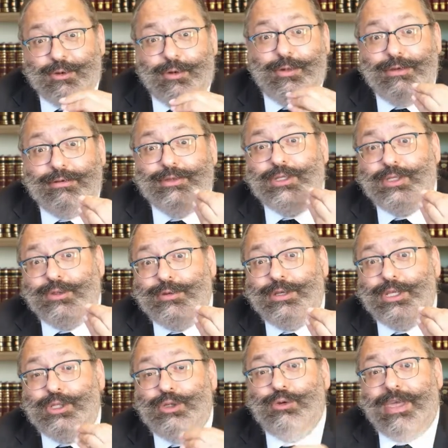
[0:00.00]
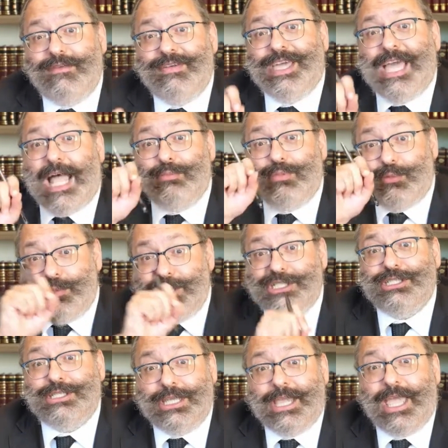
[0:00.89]
all those students who never got
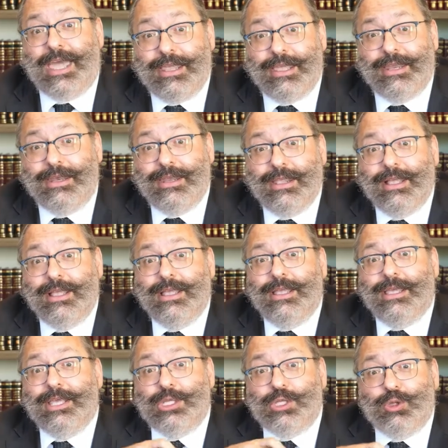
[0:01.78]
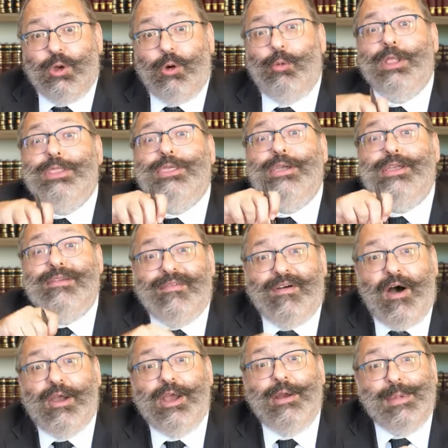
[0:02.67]
permission to get in, he saw what the
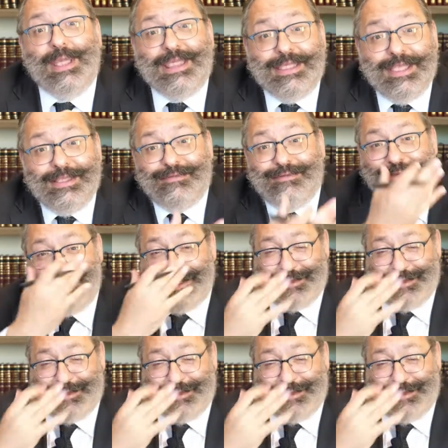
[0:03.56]
environment did for